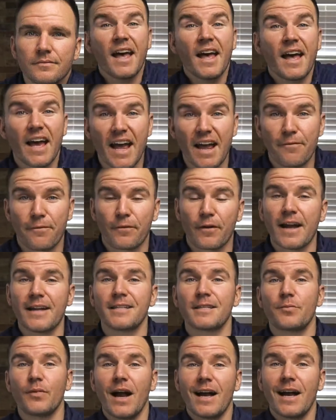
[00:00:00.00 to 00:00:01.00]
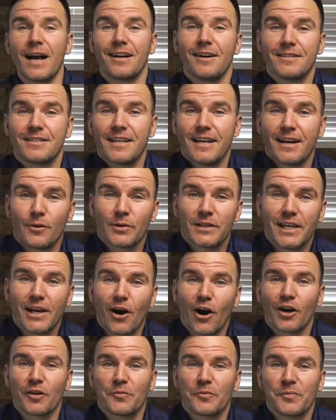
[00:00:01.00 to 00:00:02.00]
Hey friends, Brad Hussey here with the
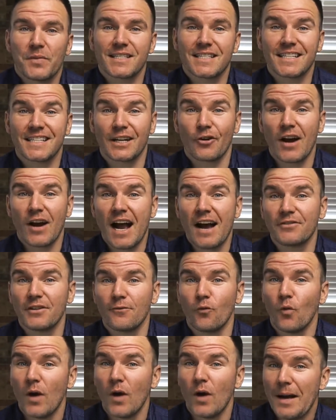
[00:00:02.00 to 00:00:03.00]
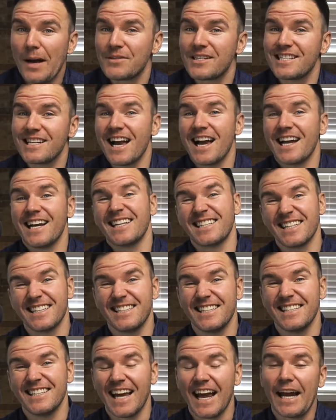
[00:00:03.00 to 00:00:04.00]
art, business, and craft of web design, and
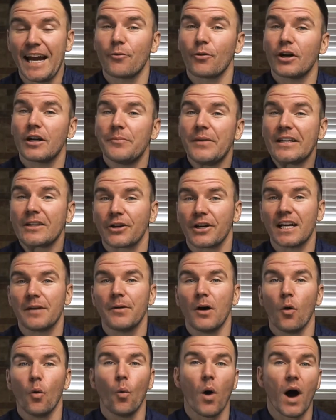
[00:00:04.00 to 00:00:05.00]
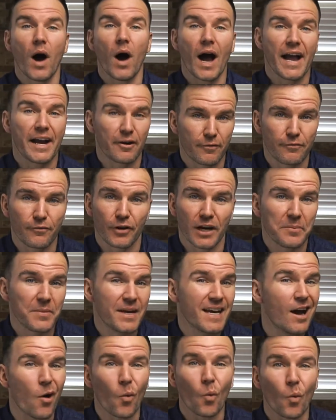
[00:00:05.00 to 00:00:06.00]
today we're going to be learning about
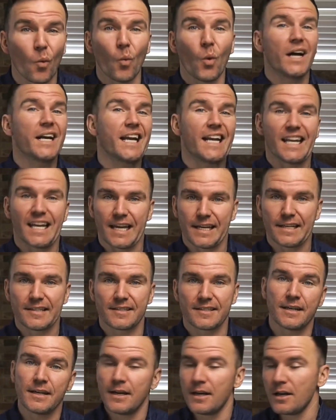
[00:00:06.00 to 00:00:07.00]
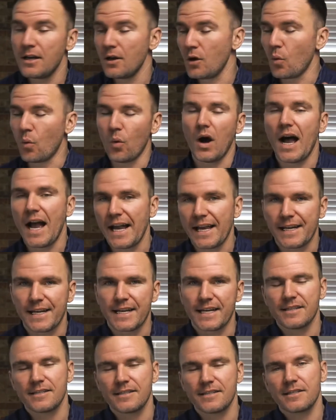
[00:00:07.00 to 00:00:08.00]
wireframing, what it is, why it
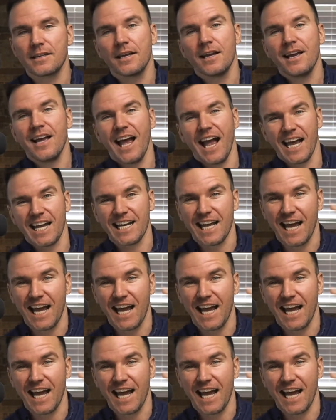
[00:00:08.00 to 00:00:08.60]
is, and